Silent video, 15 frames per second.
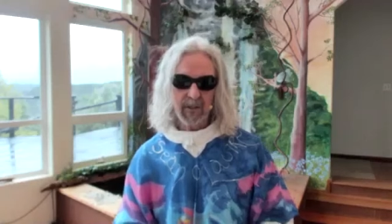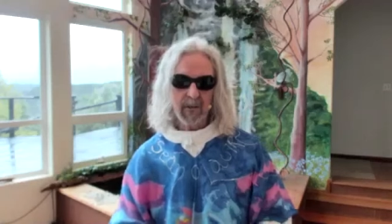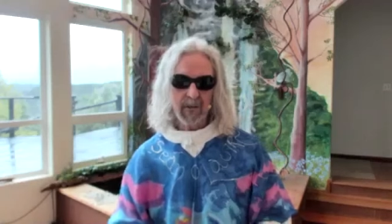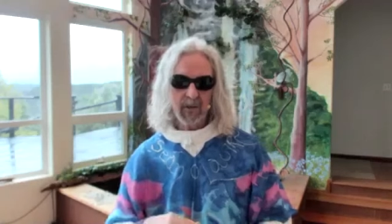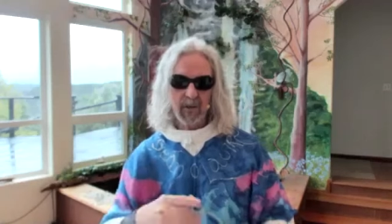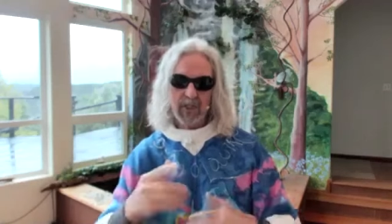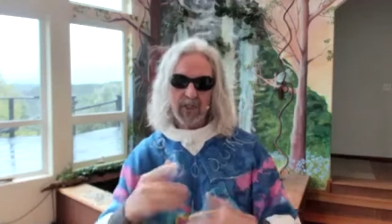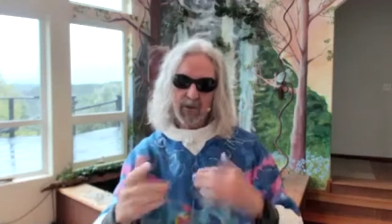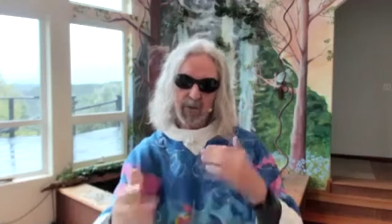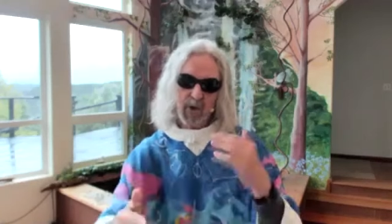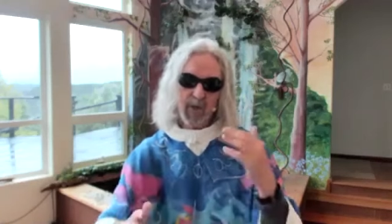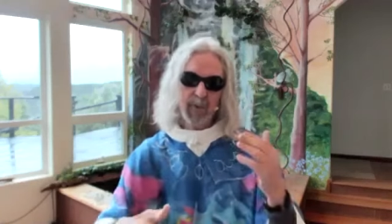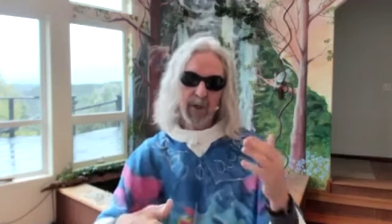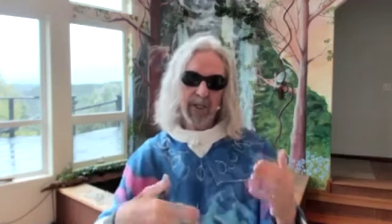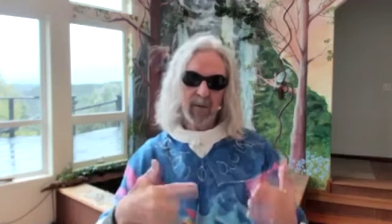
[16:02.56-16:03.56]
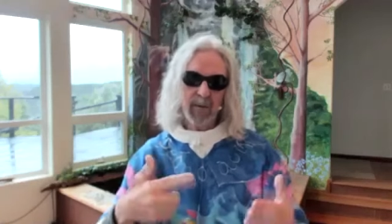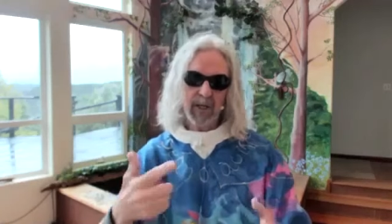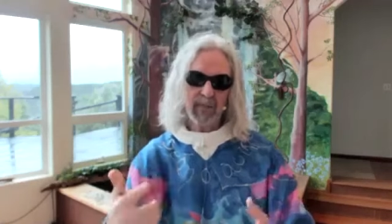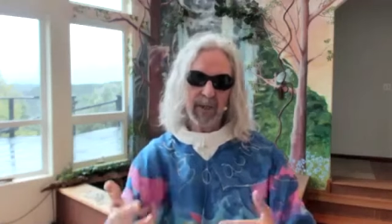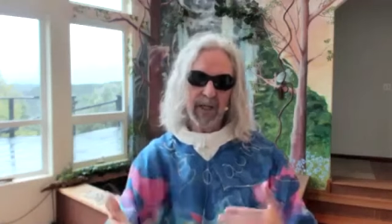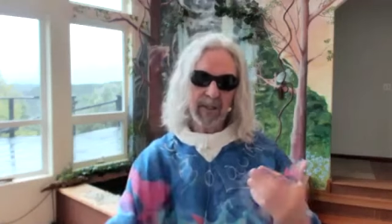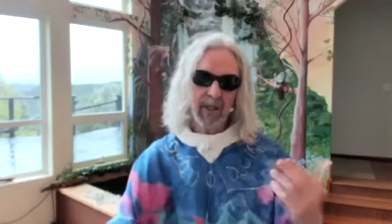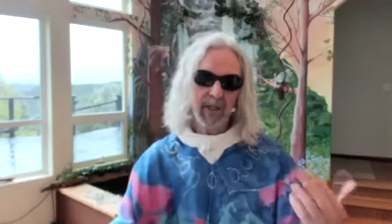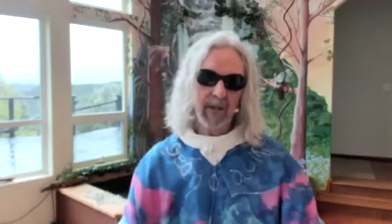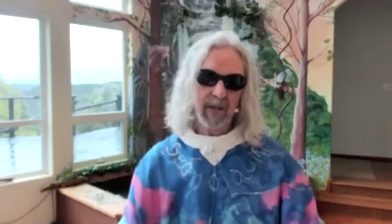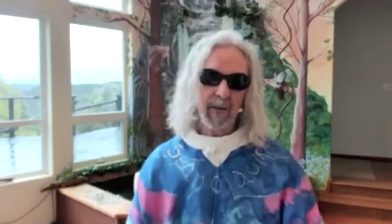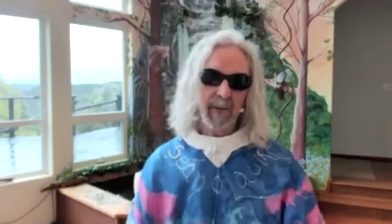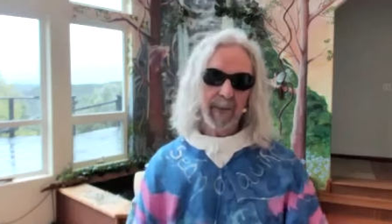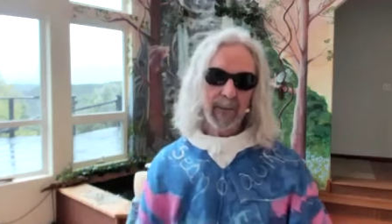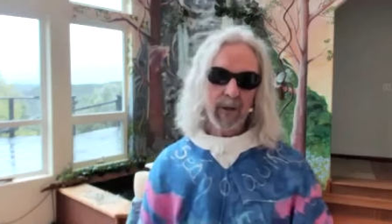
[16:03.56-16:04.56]
So that's the first point I want to make then,
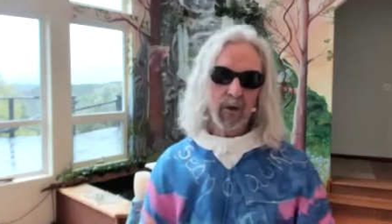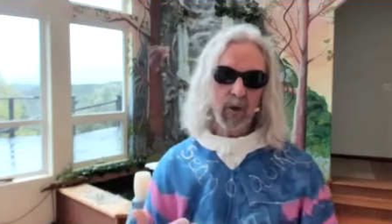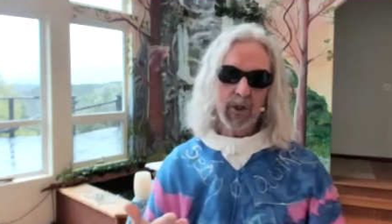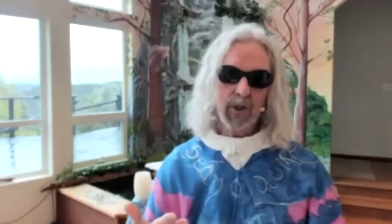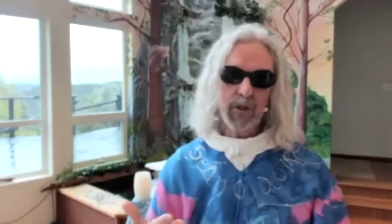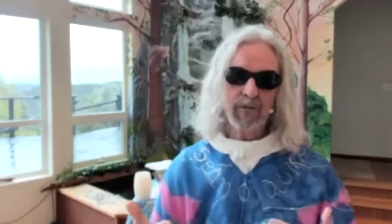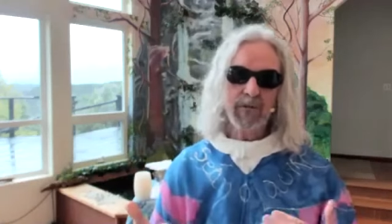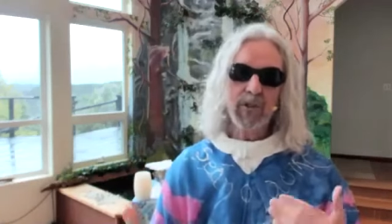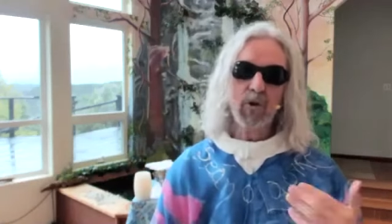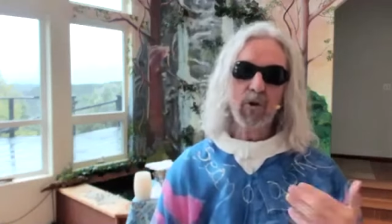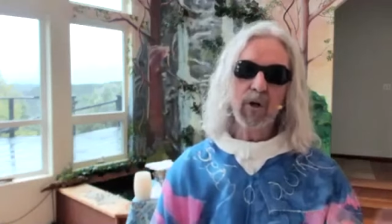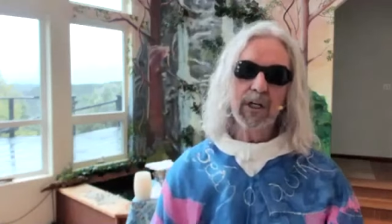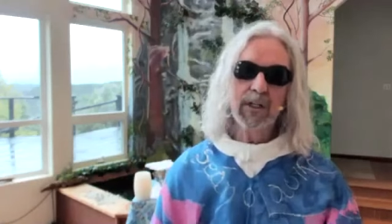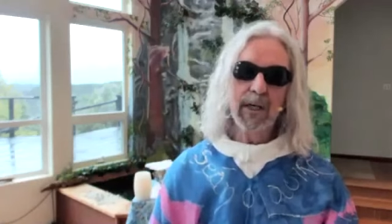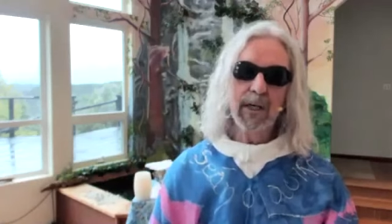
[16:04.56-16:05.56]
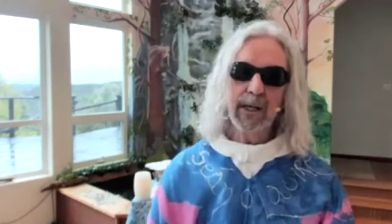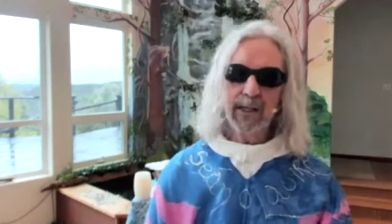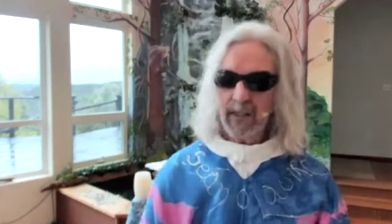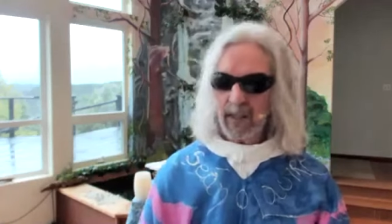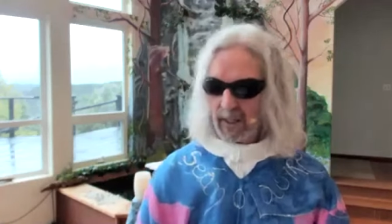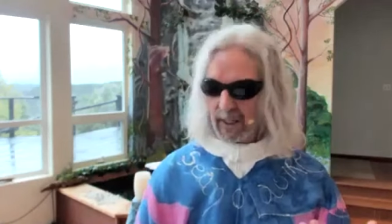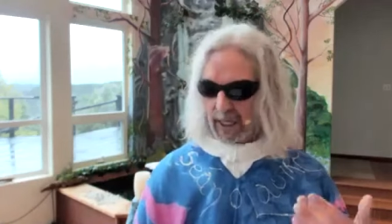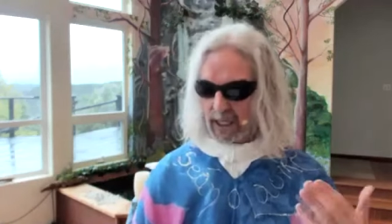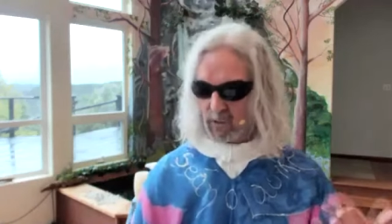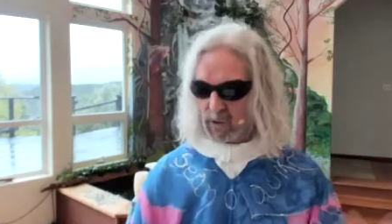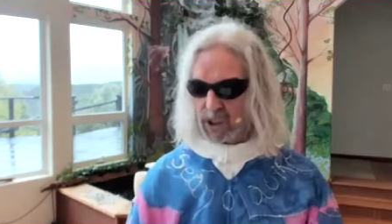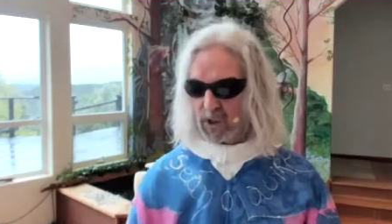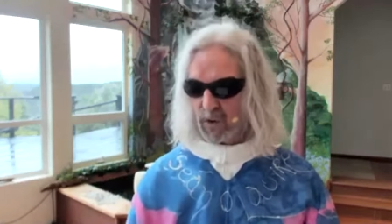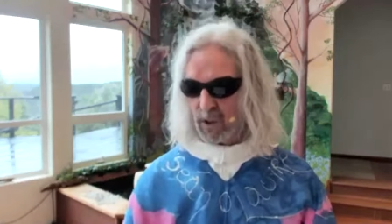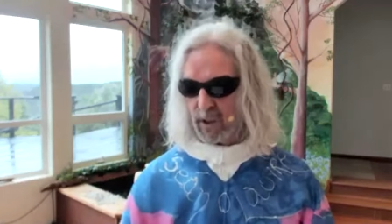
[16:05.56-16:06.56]
the notion of storytelling and
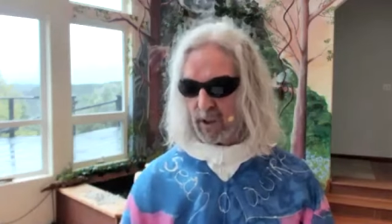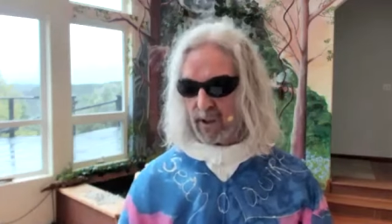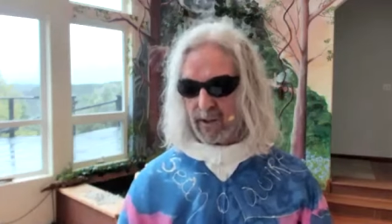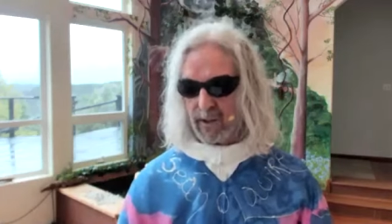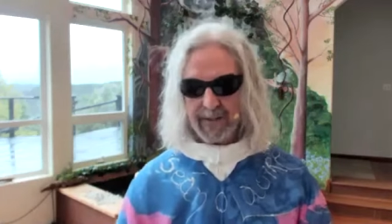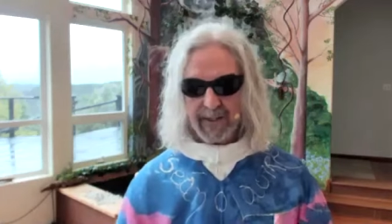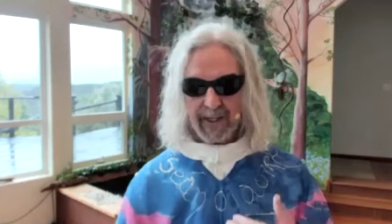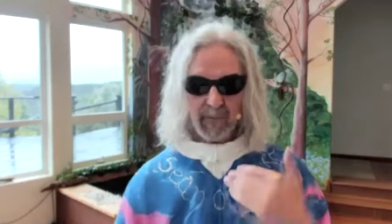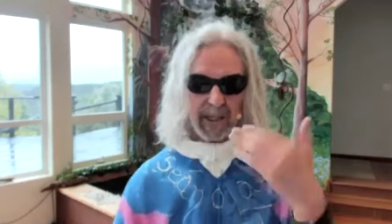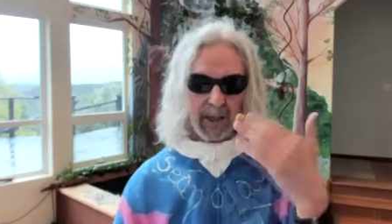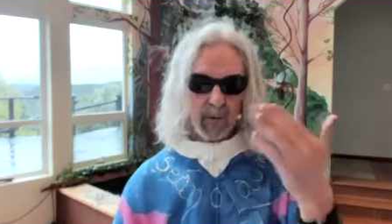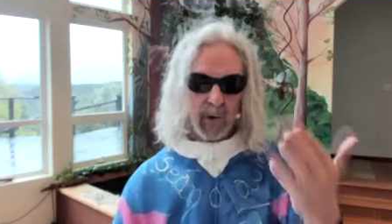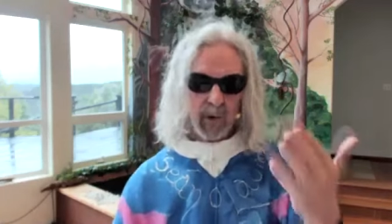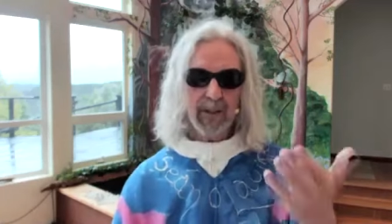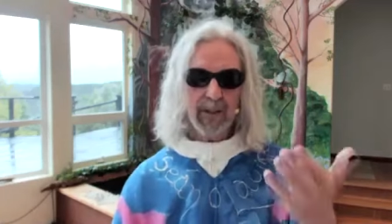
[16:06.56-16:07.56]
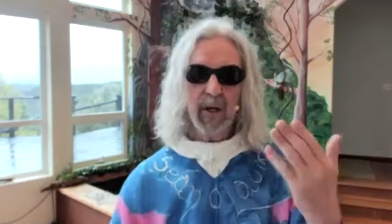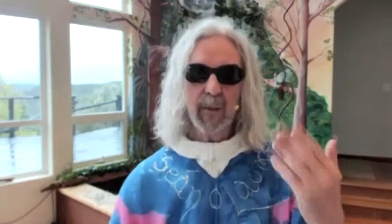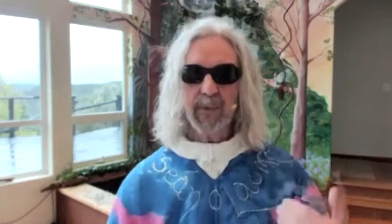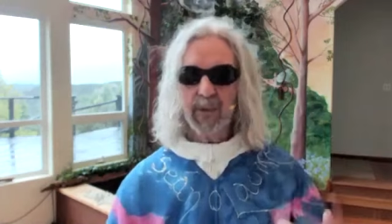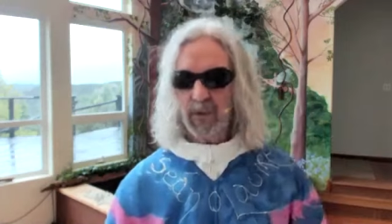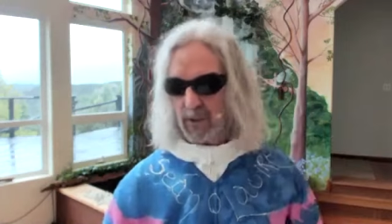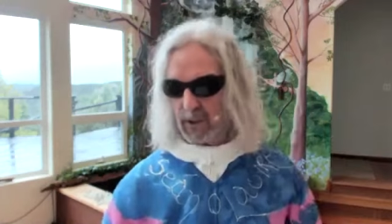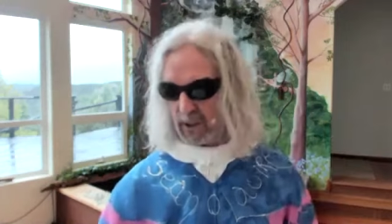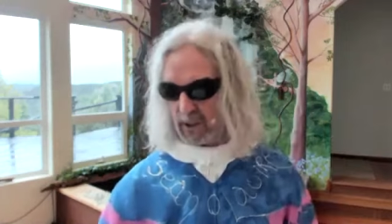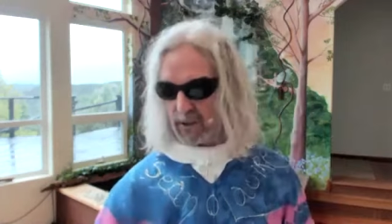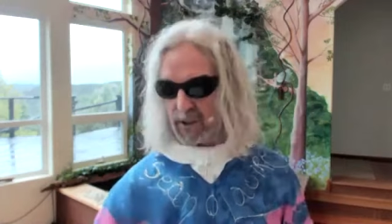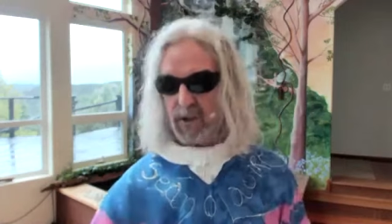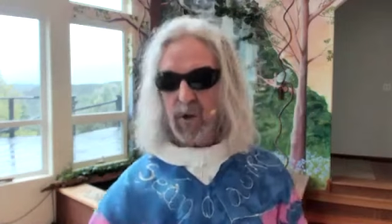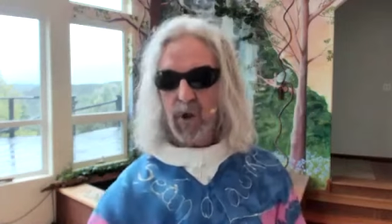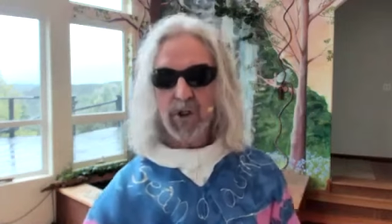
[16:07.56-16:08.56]
ritual. And then that will lead up to
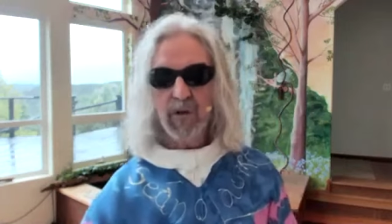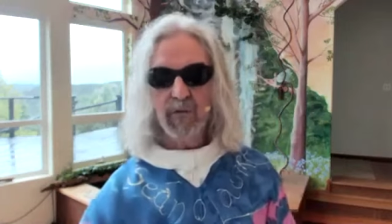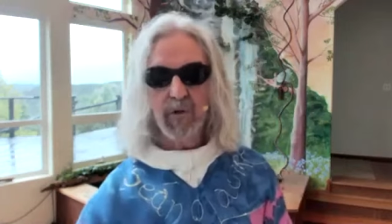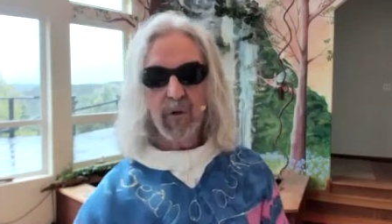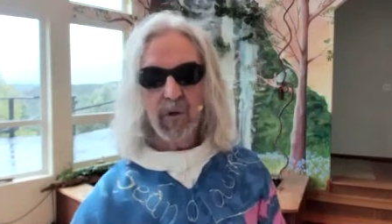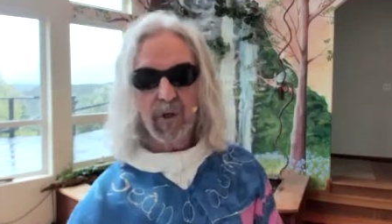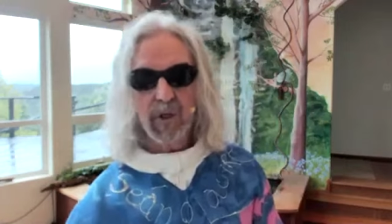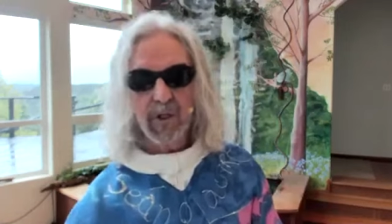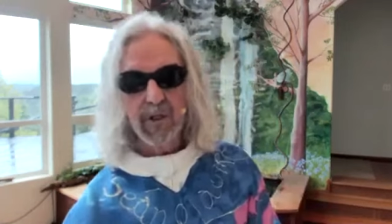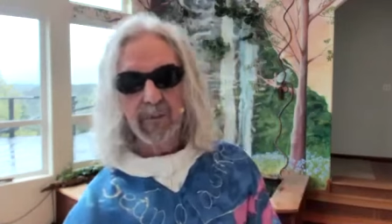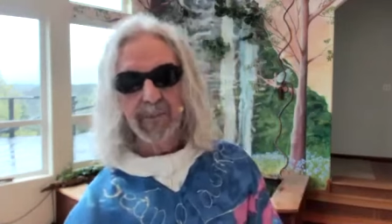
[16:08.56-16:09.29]
the notion of Eucharist.